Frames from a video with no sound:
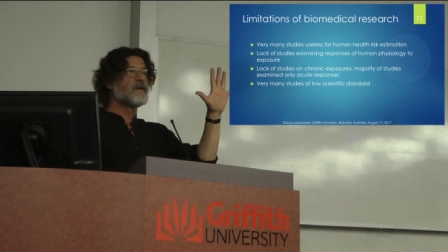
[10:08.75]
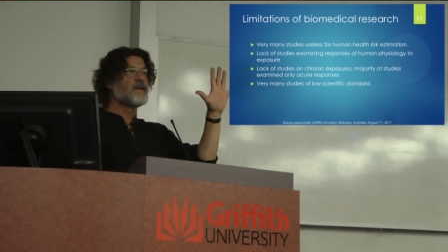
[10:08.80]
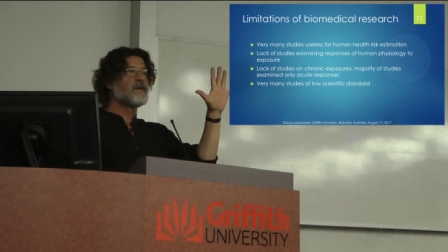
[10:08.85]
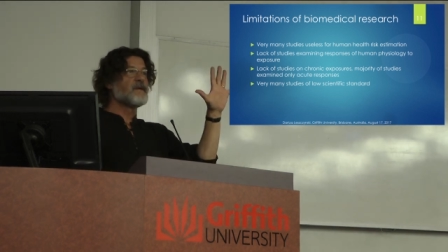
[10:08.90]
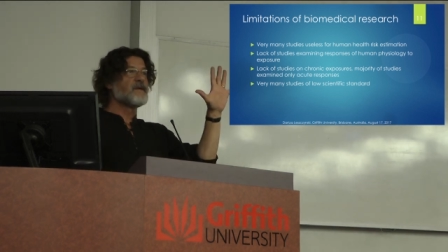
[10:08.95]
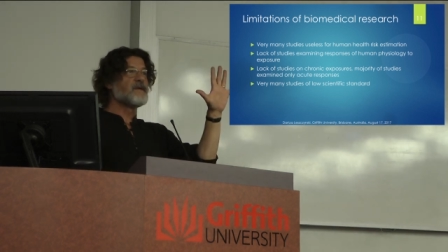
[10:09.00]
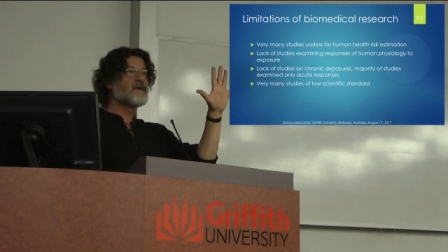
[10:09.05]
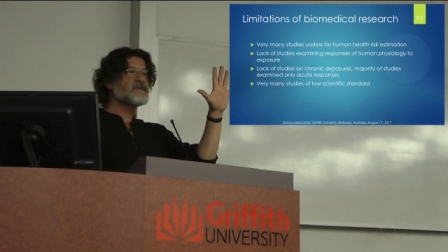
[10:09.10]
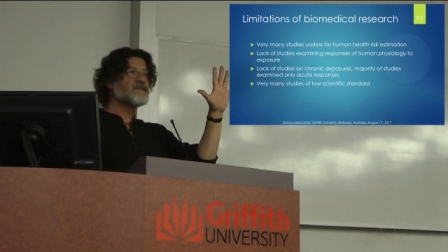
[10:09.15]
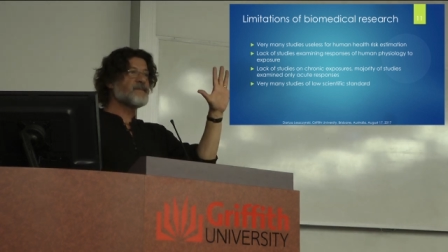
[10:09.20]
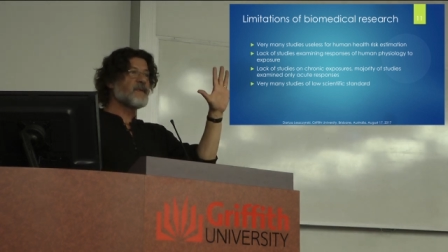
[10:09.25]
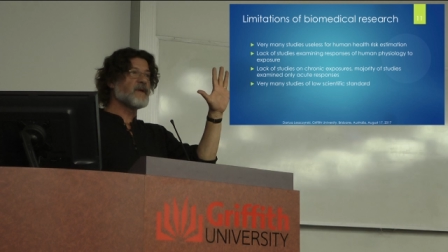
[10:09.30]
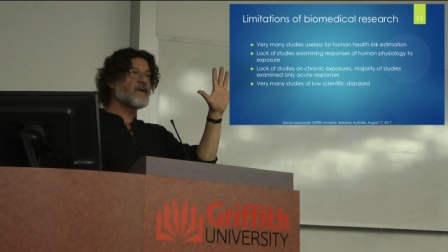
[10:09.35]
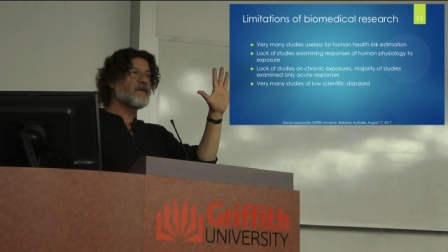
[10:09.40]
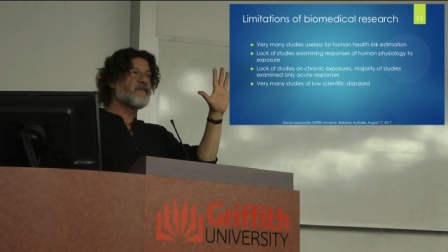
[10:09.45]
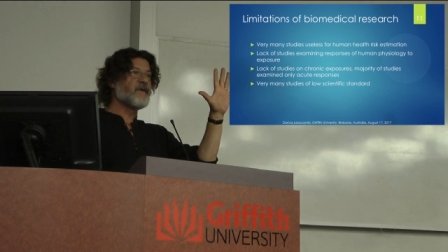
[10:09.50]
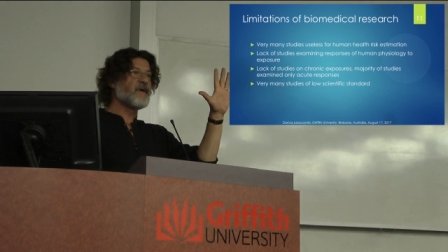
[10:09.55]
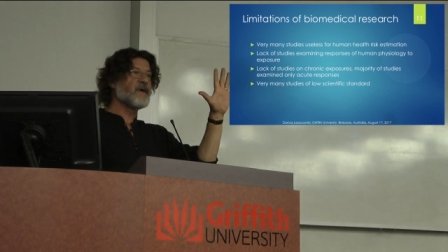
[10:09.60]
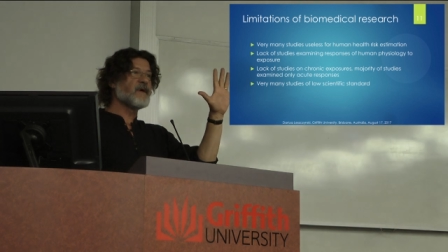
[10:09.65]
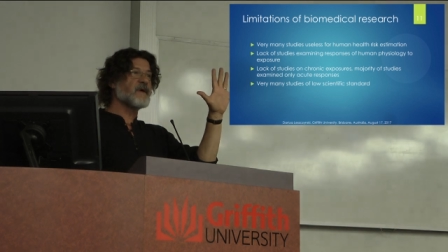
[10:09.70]
this many
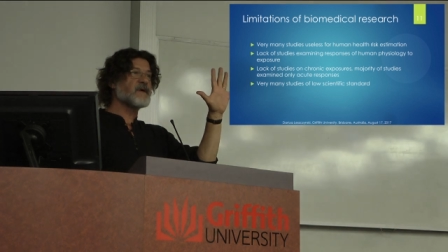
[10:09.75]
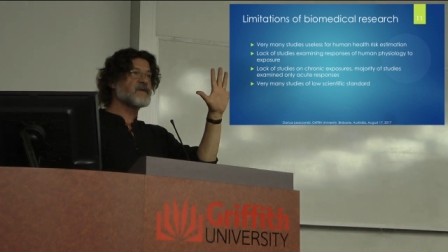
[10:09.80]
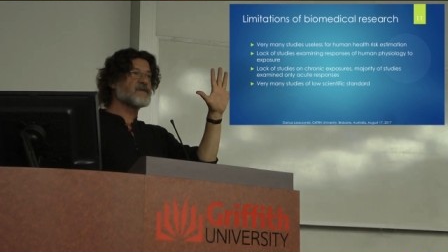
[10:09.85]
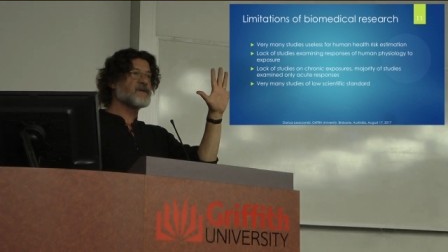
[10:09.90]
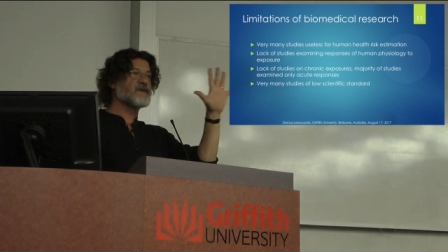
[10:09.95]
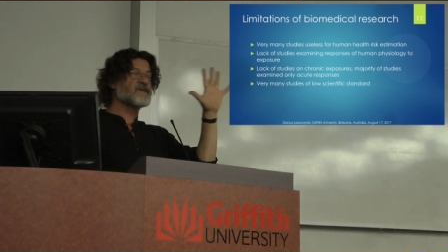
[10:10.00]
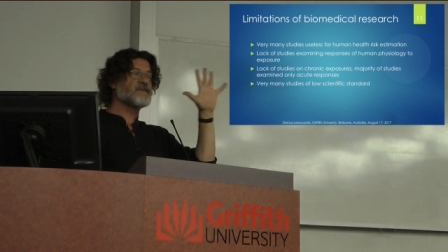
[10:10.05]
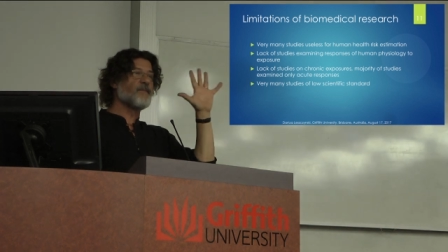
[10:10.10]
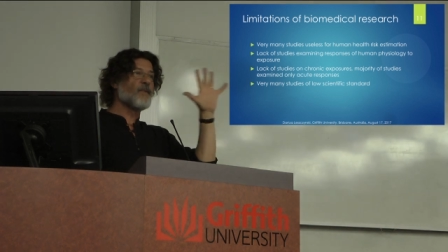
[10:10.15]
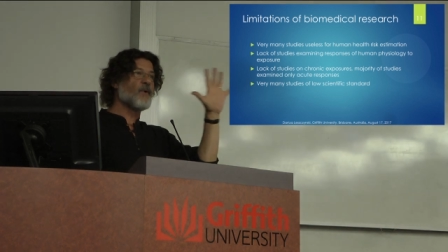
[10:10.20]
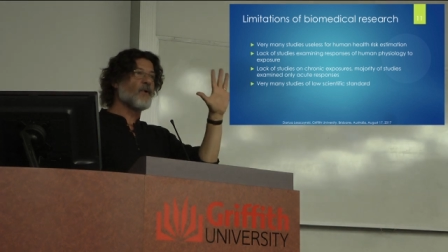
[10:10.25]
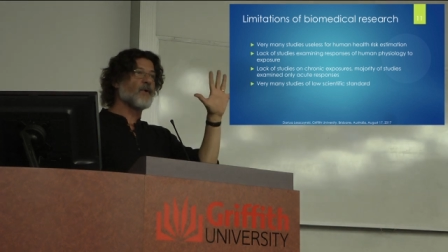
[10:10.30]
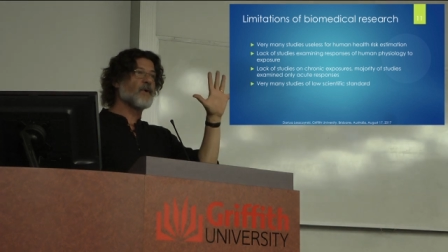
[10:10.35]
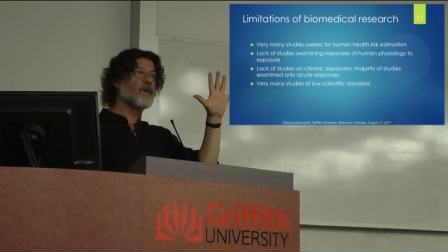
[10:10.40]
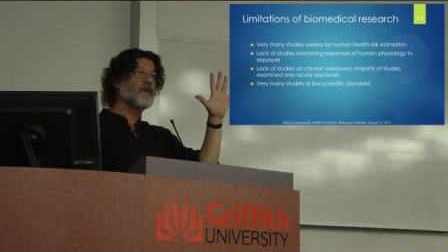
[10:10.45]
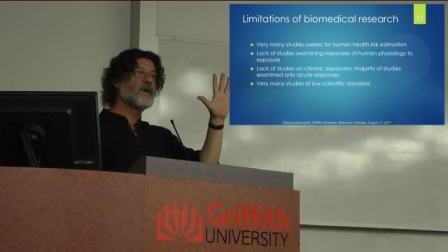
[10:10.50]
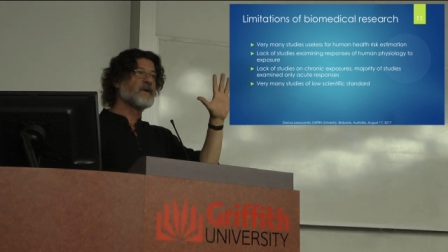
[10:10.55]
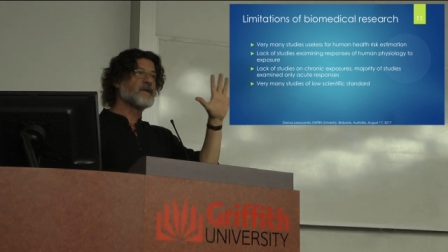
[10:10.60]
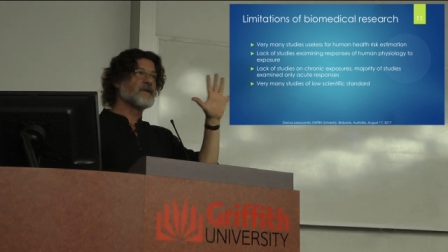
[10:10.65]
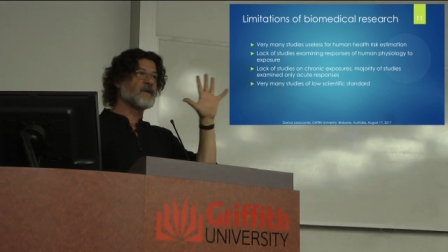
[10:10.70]
fingers is more
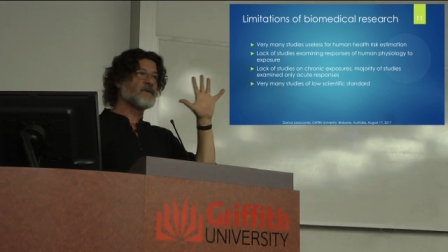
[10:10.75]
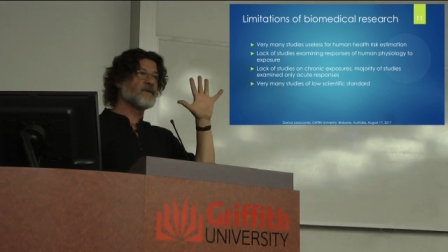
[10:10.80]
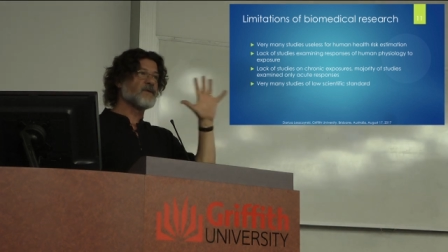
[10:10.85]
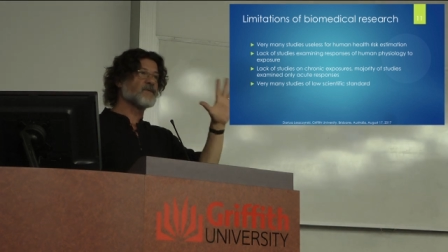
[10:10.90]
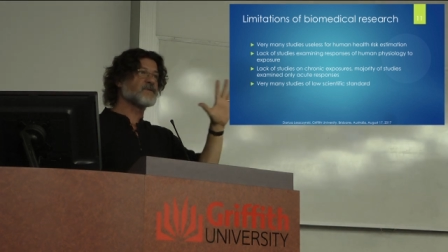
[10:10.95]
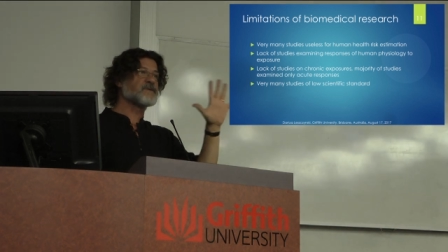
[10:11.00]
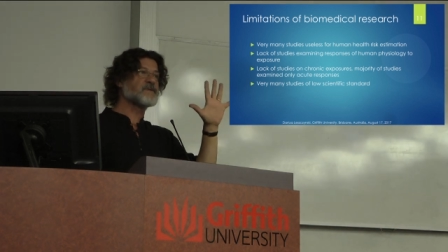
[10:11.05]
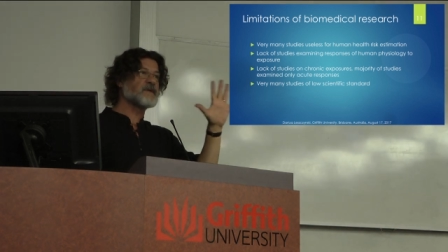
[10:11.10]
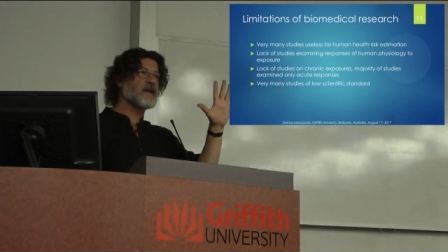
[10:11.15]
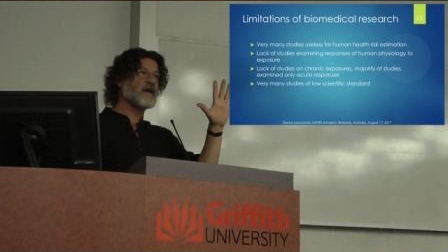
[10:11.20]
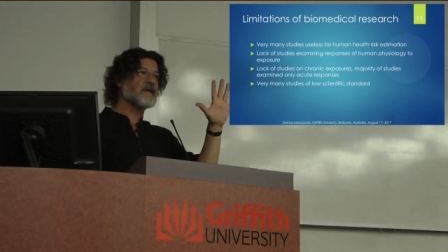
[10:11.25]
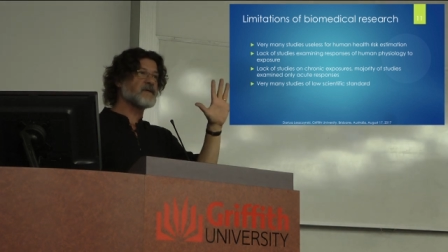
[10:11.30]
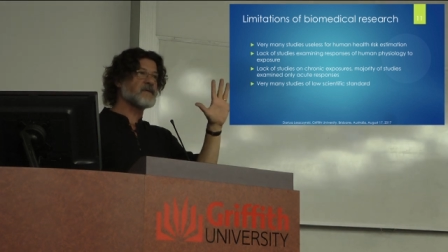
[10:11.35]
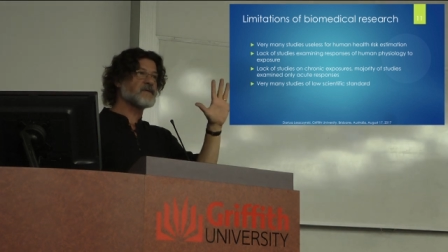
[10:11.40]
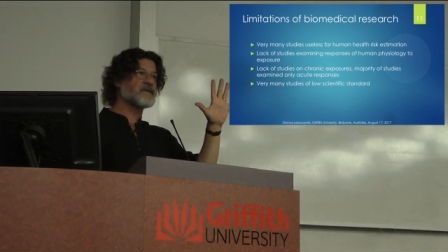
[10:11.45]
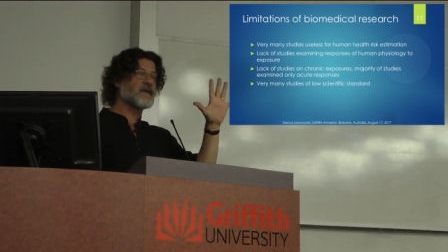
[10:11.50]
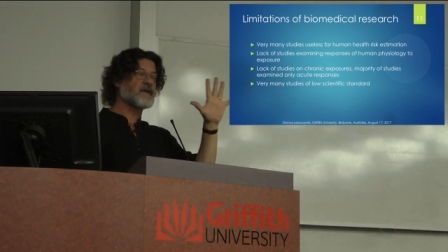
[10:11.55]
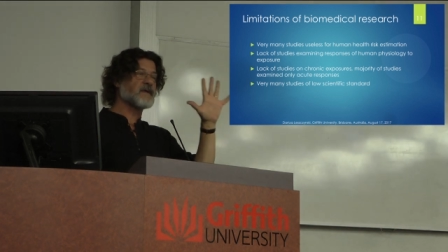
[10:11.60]
than those studies that